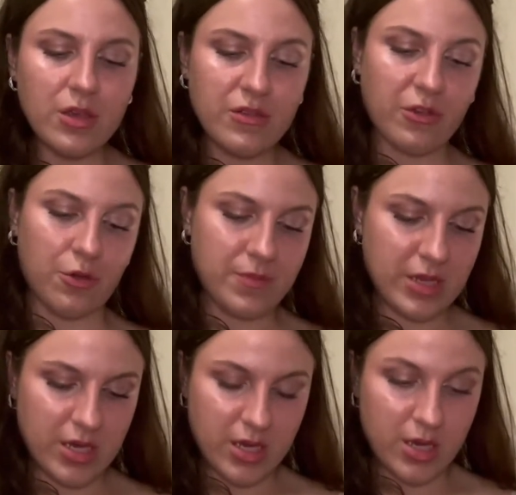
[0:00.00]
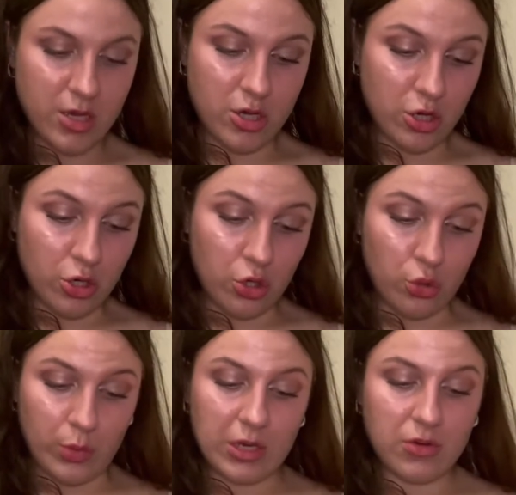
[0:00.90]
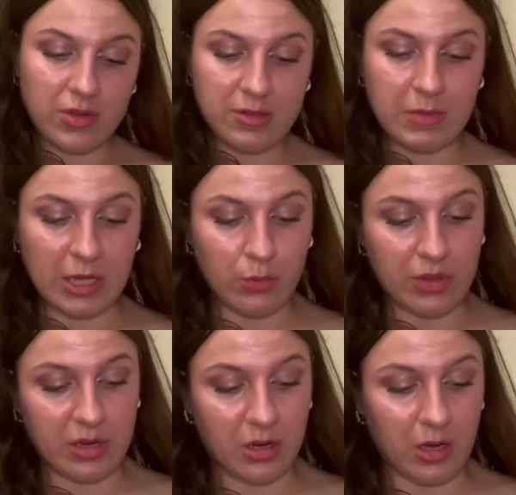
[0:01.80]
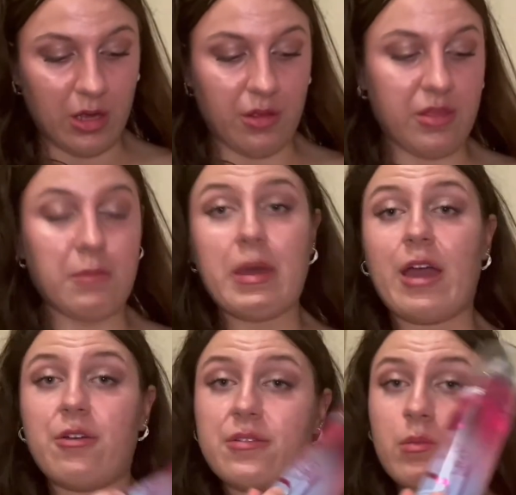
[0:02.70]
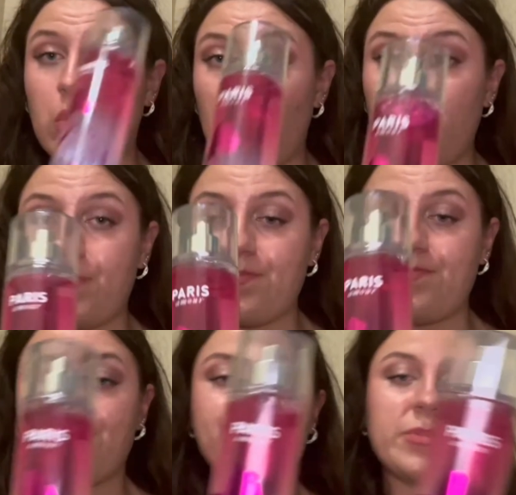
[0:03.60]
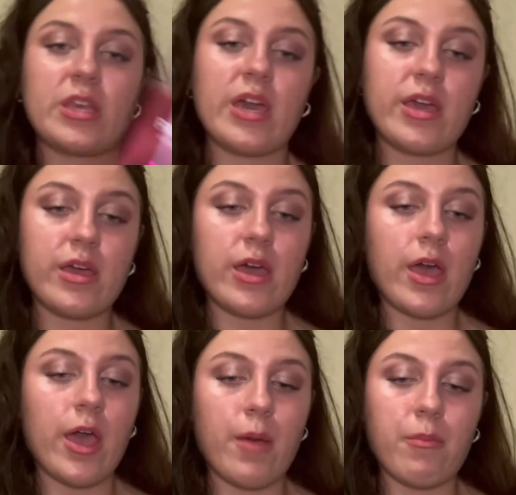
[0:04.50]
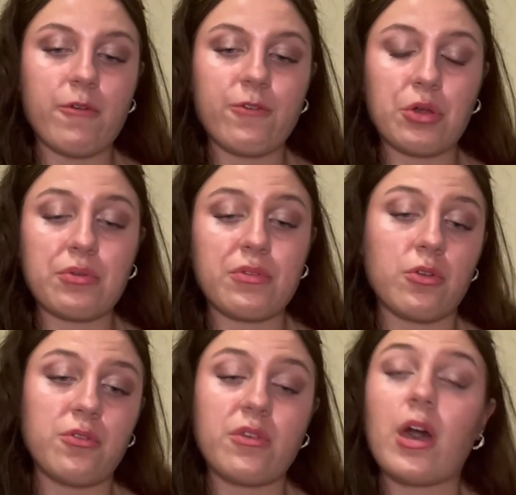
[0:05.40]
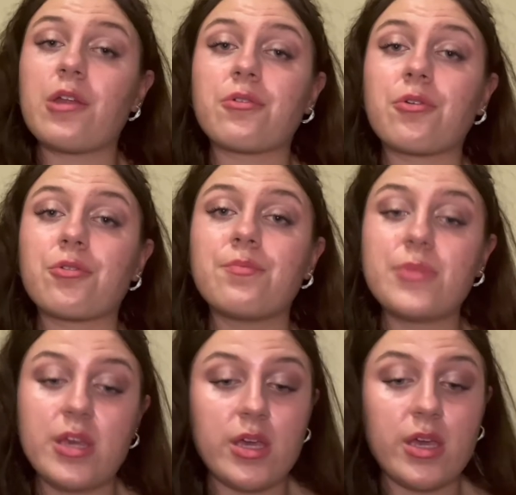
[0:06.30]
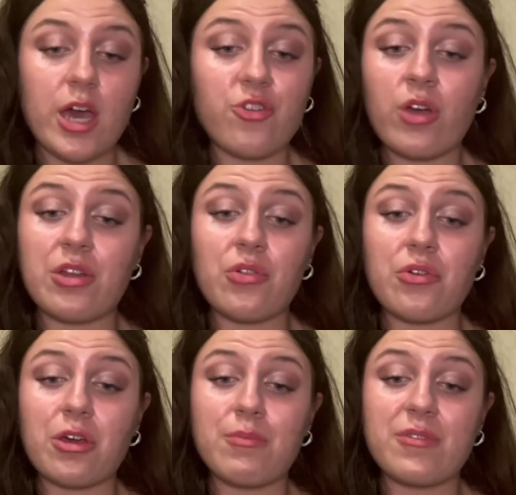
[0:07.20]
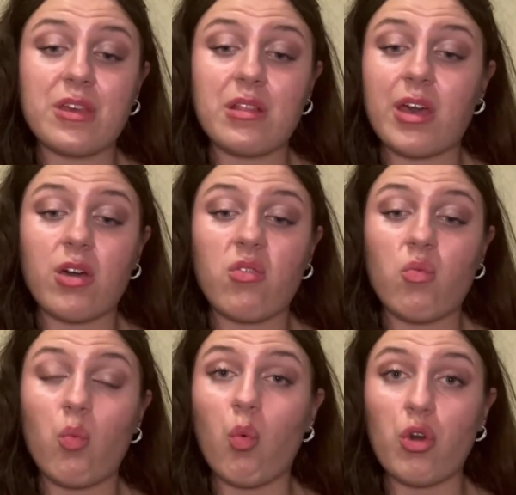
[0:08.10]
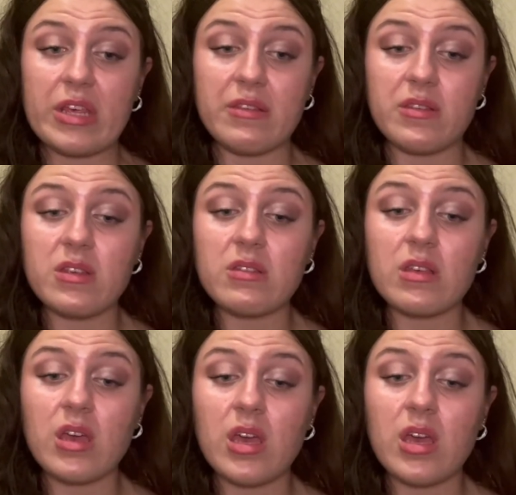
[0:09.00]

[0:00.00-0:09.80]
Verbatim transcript: So, we are going to begin with none other than Paris Amour. Okay, um, fragrance notes, I don't know. I tried to look it up, see like, what is this?